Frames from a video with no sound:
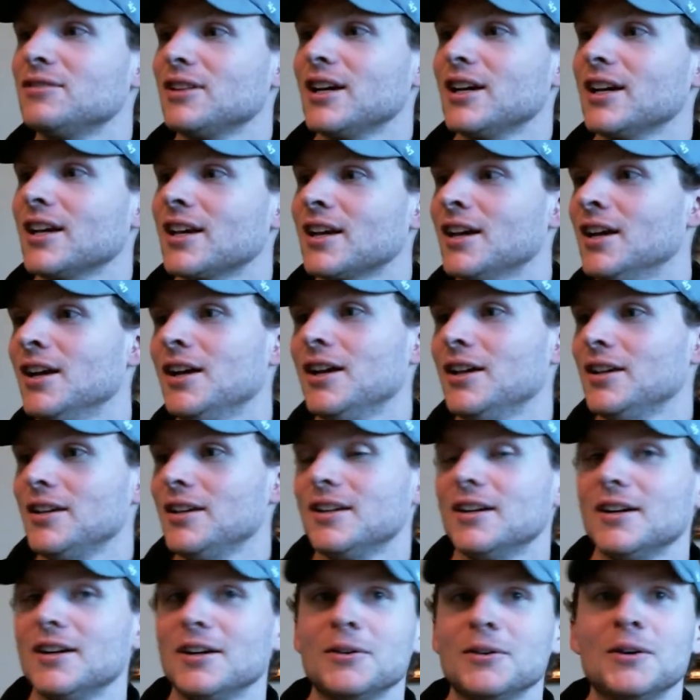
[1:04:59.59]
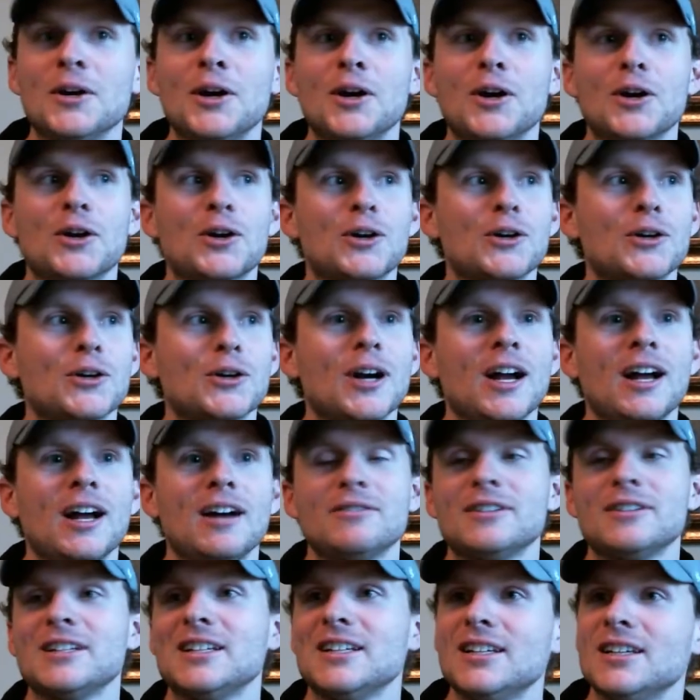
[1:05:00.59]
like her
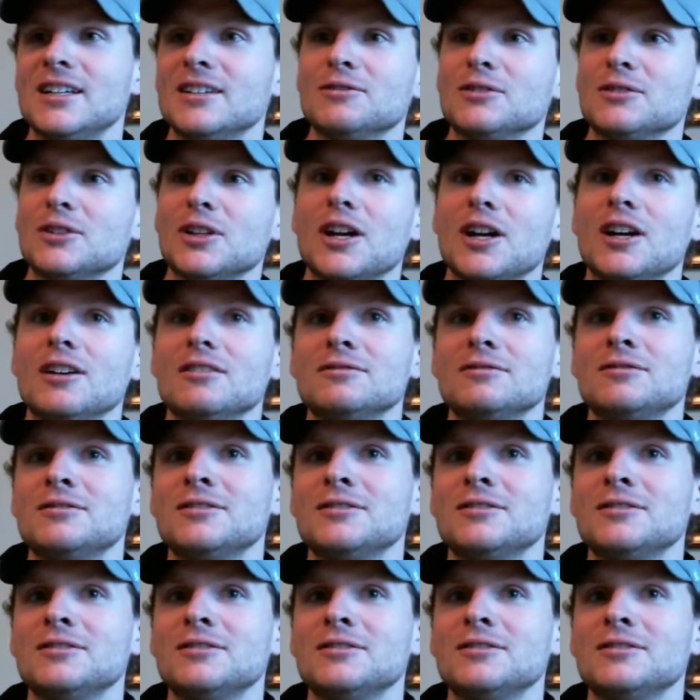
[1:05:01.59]
having to give love.